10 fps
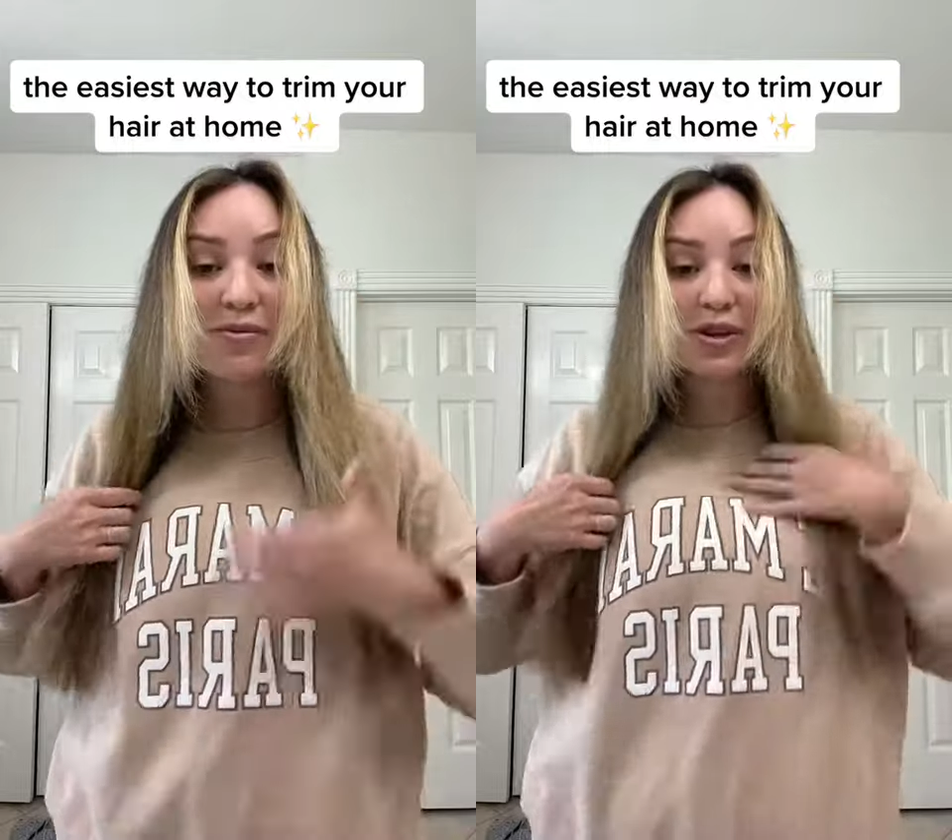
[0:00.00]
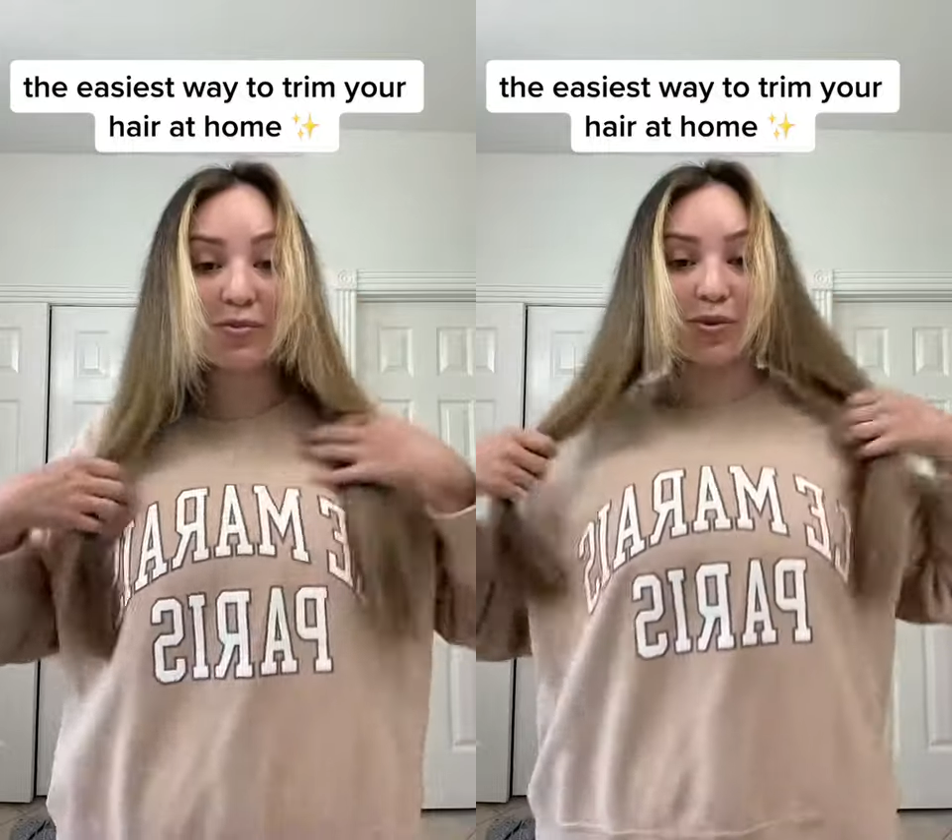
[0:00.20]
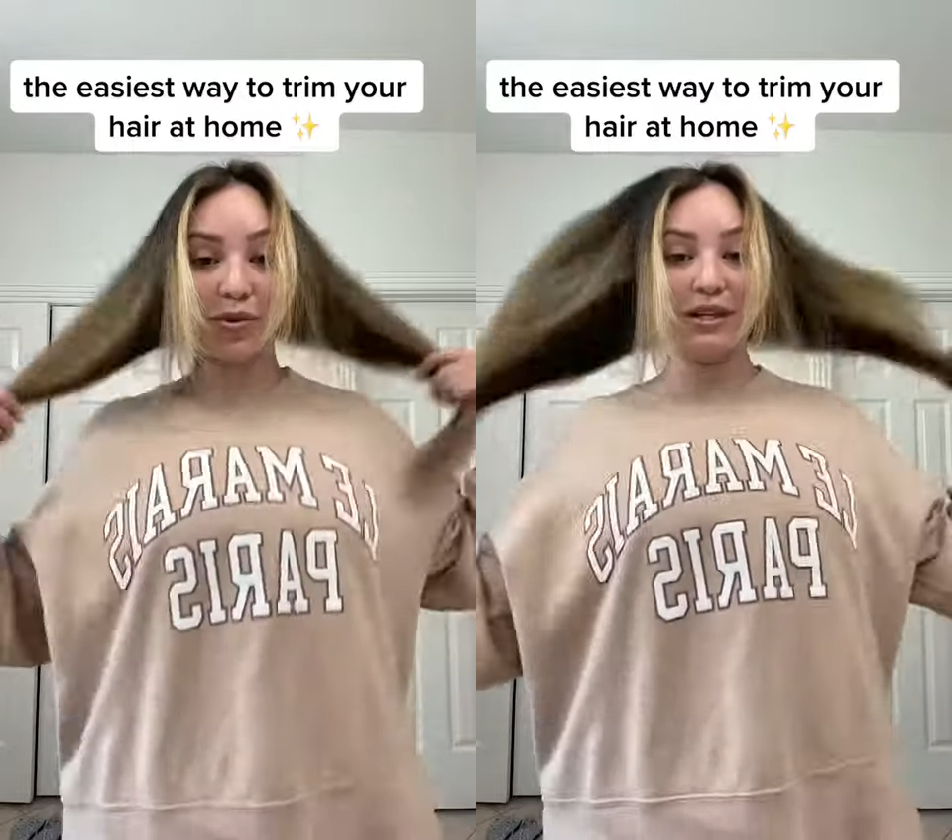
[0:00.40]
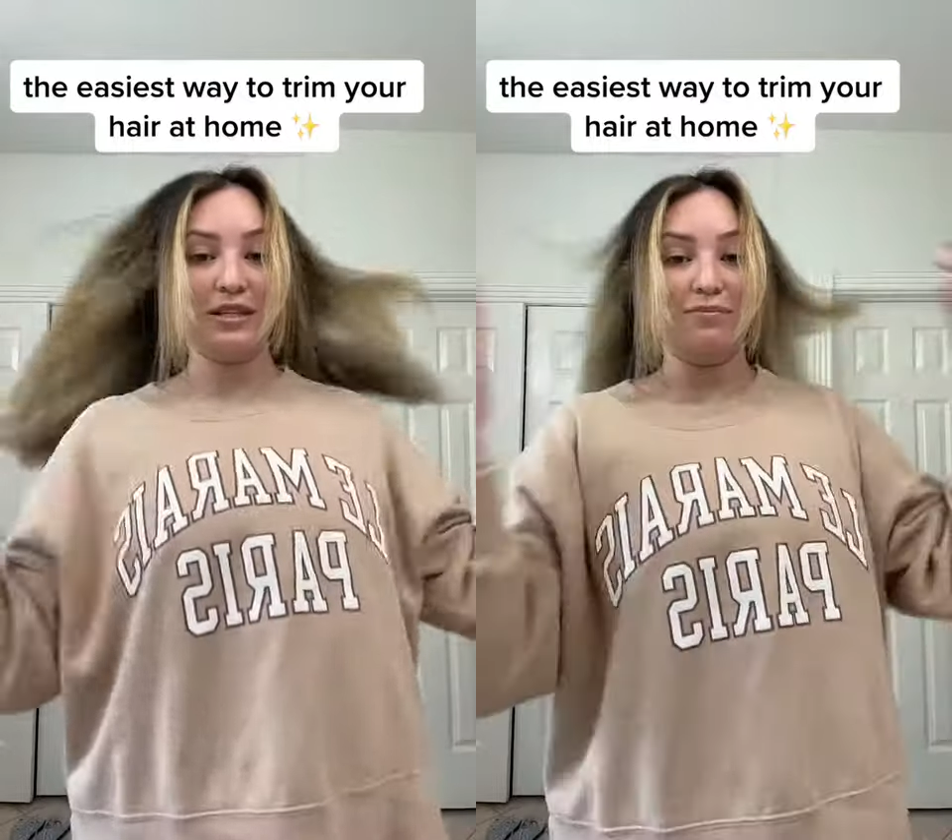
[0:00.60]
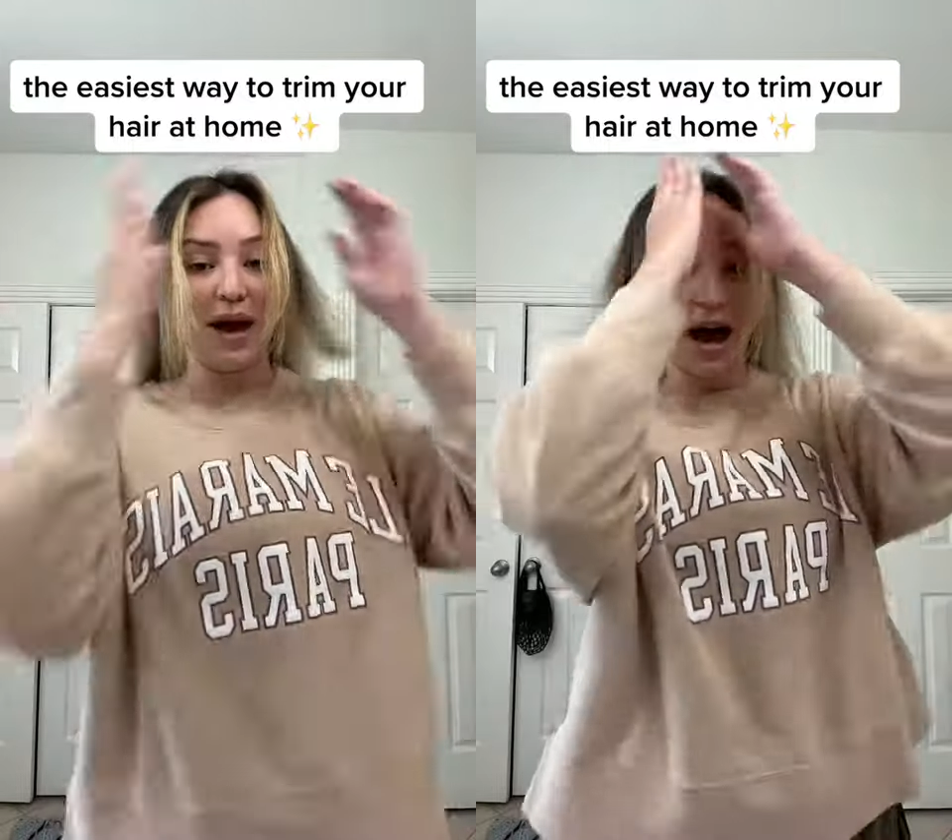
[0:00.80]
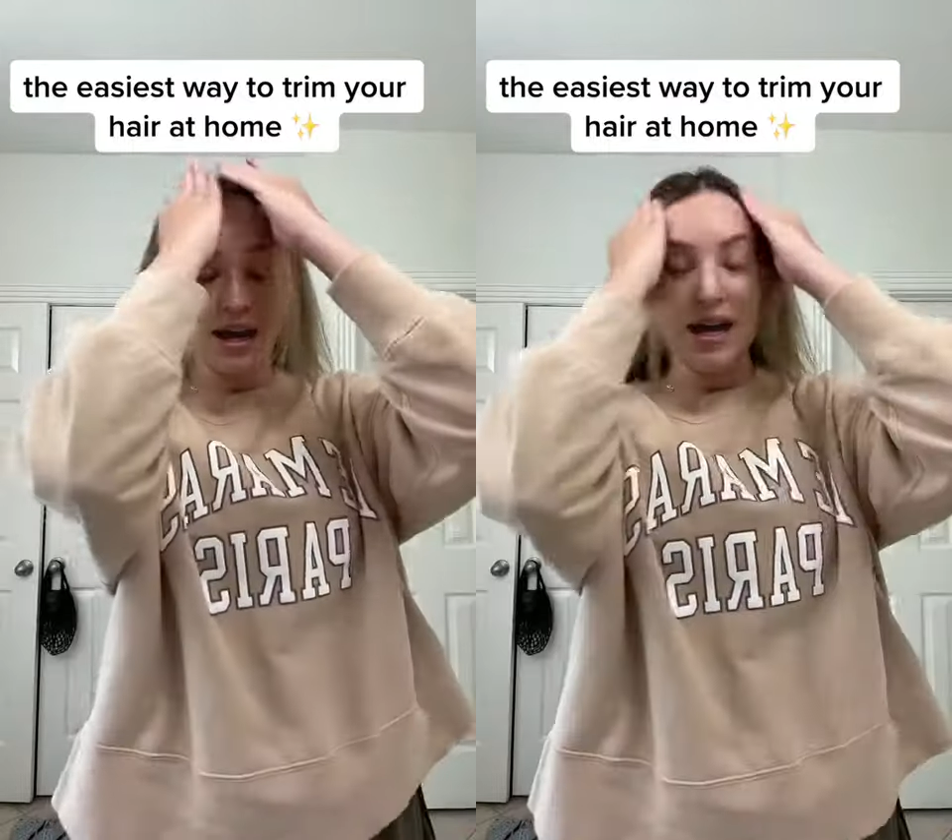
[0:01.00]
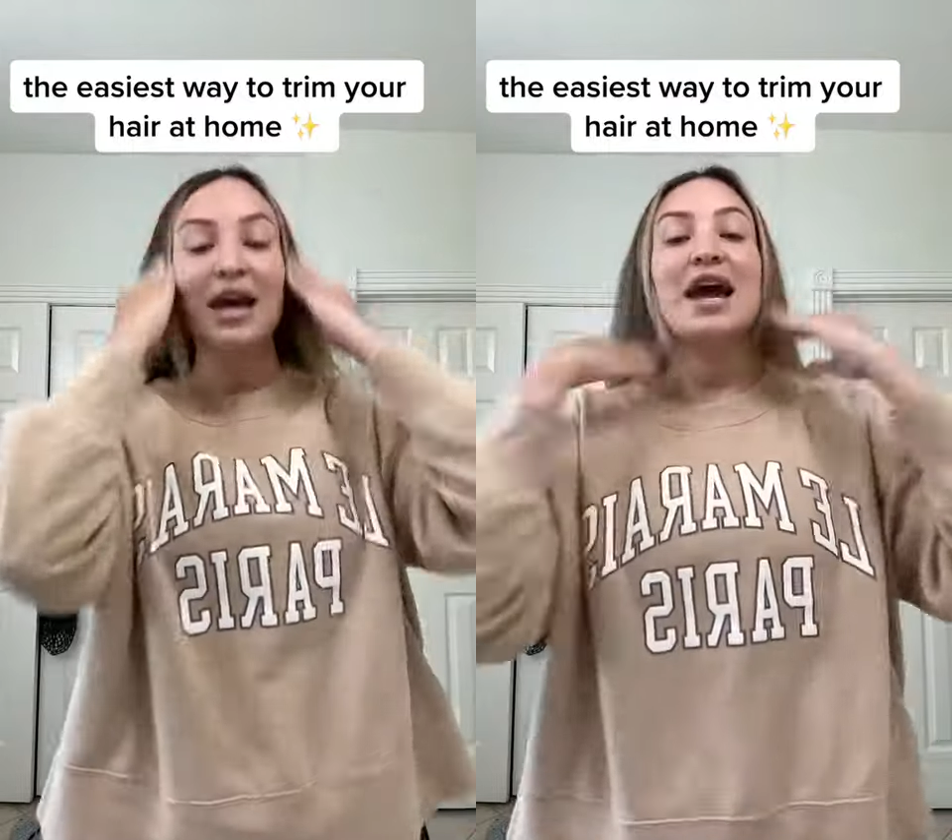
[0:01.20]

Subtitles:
when you pull this back,